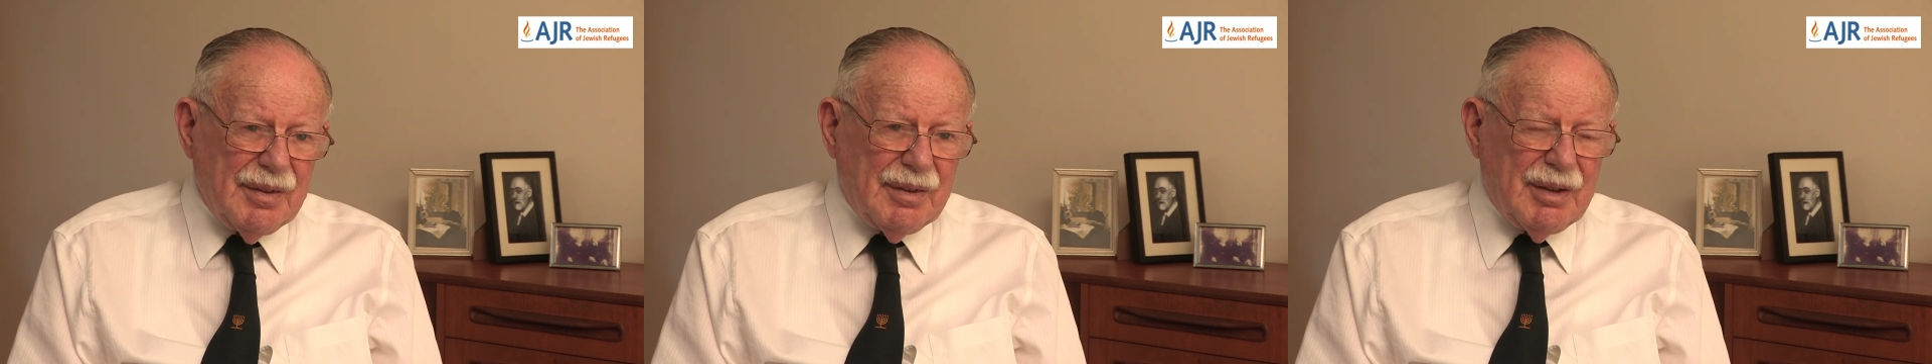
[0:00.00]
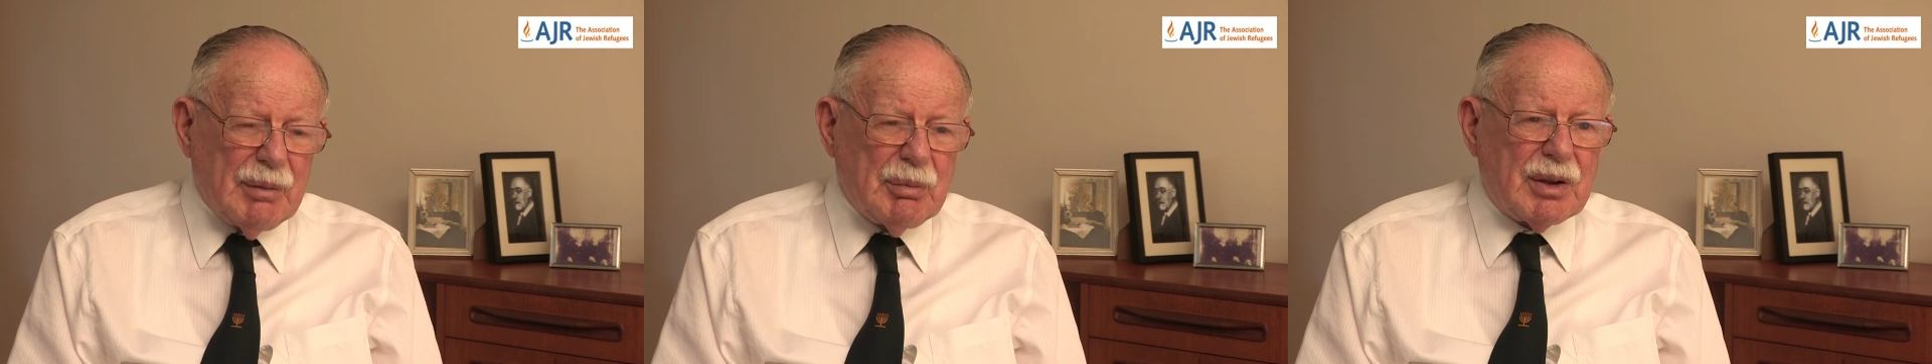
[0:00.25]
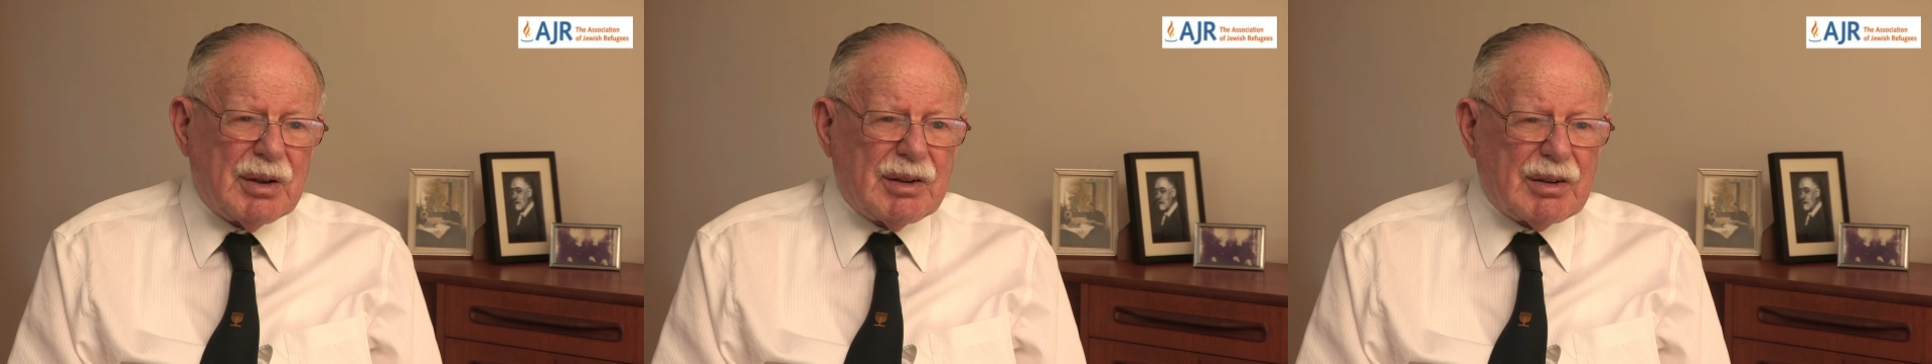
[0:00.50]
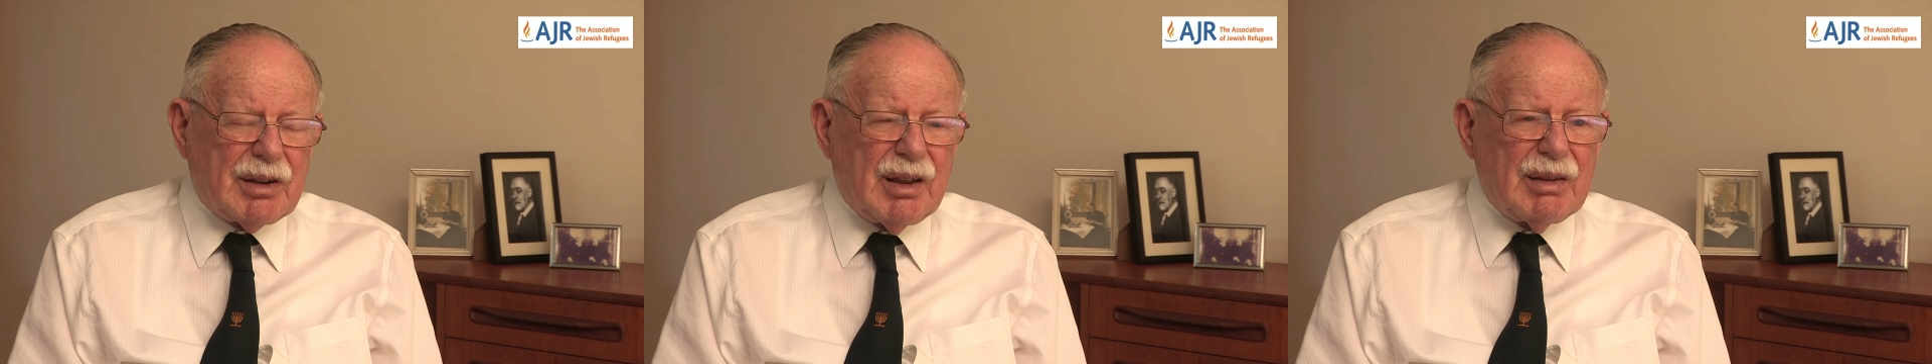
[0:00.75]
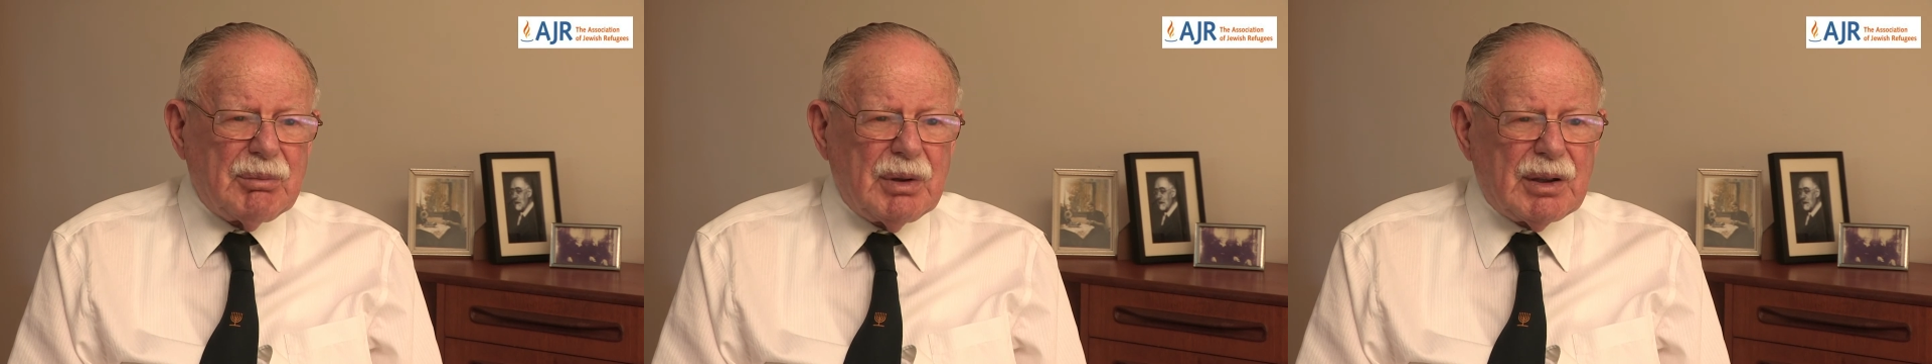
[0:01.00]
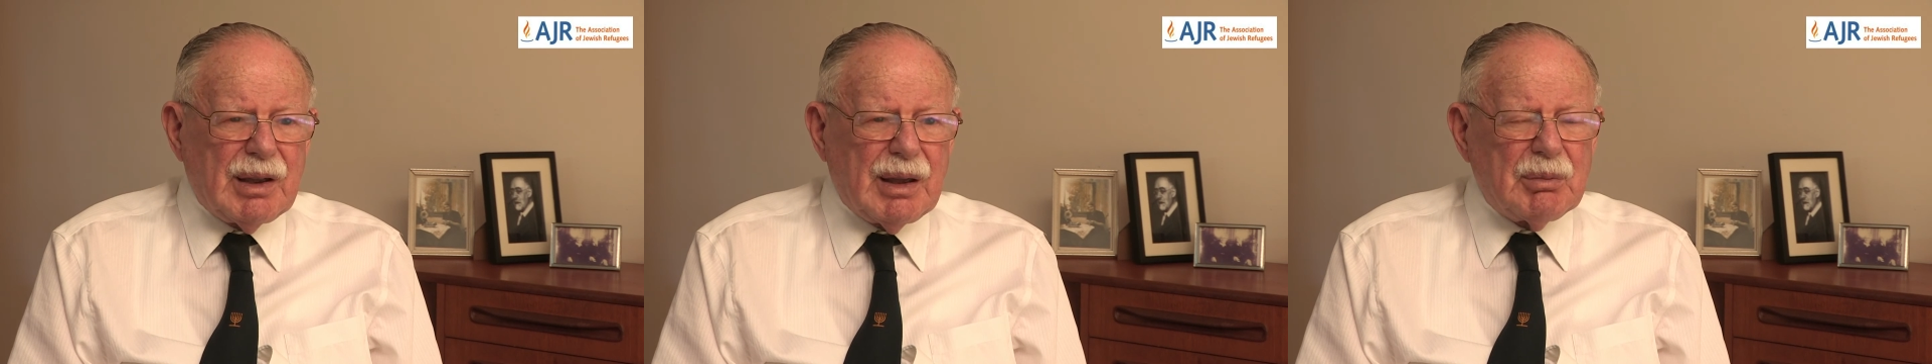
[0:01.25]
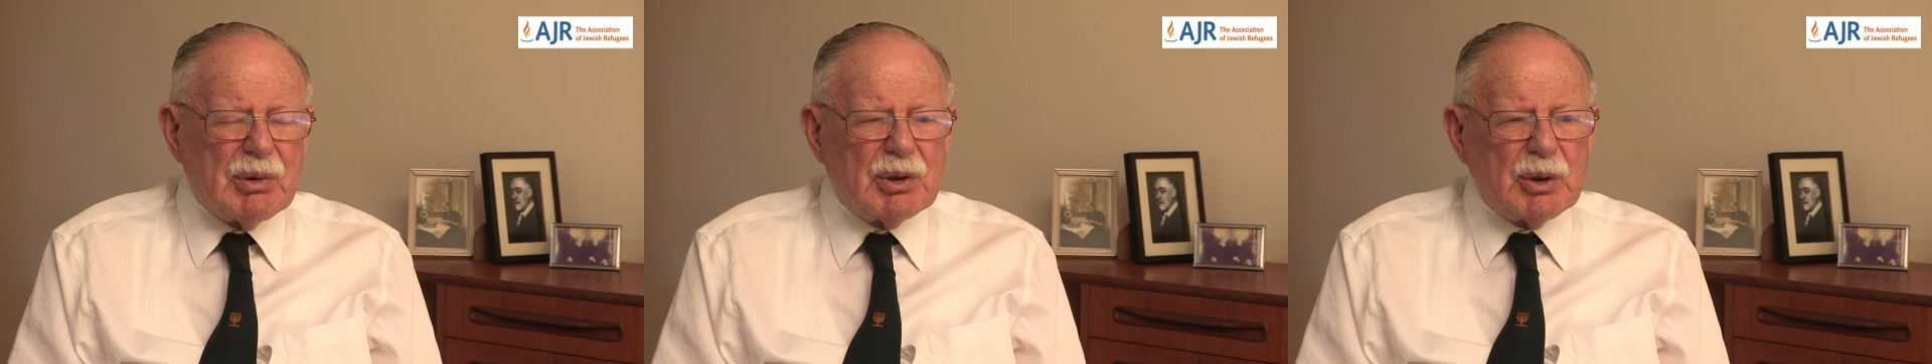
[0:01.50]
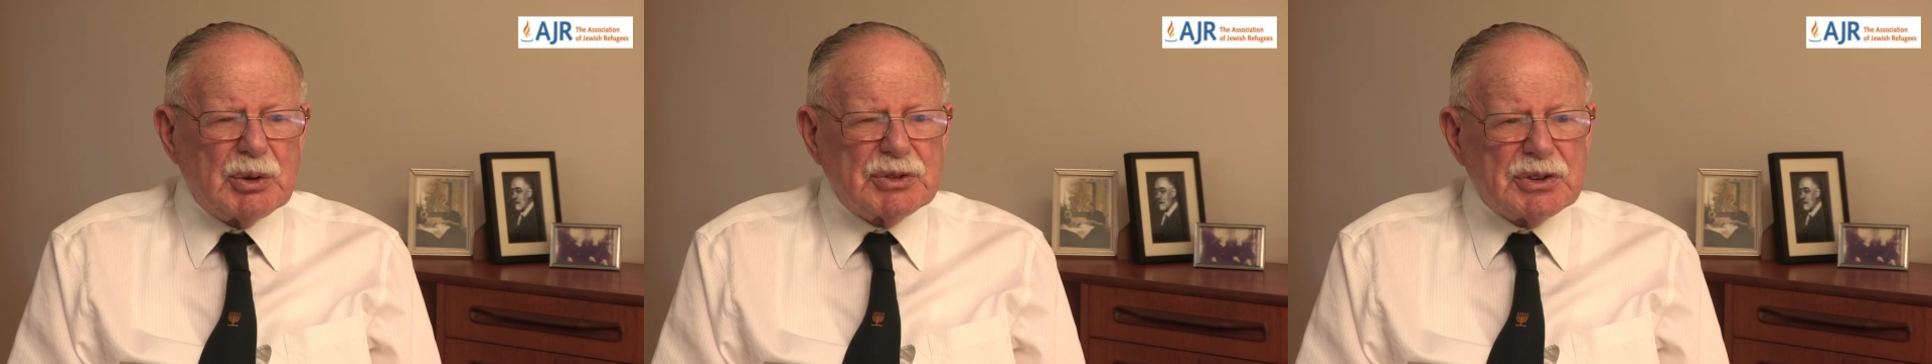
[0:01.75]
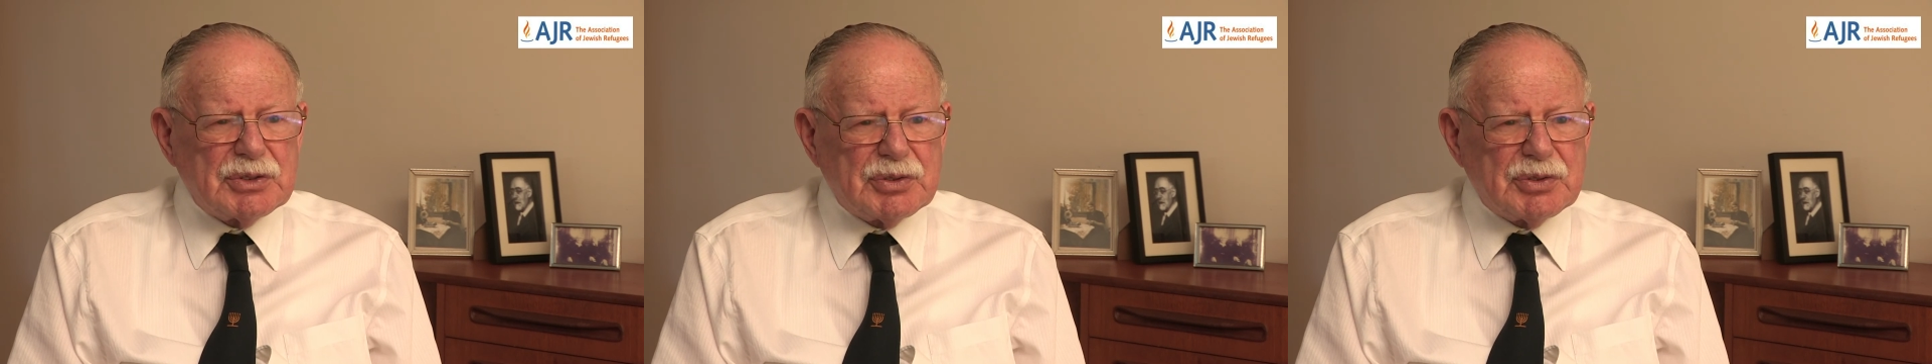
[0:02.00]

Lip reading: He became a Großes